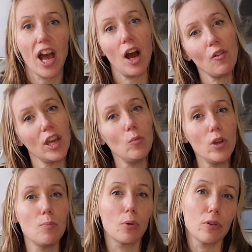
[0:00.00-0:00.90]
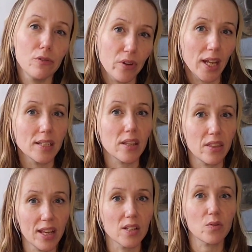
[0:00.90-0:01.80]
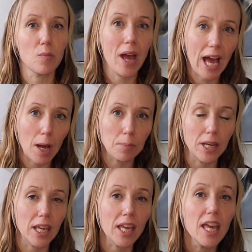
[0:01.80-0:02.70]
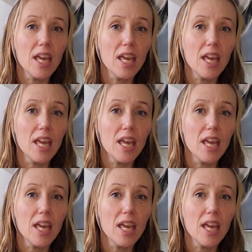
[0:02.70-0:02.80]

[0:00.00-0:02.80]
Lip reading: How can we prevent things from happening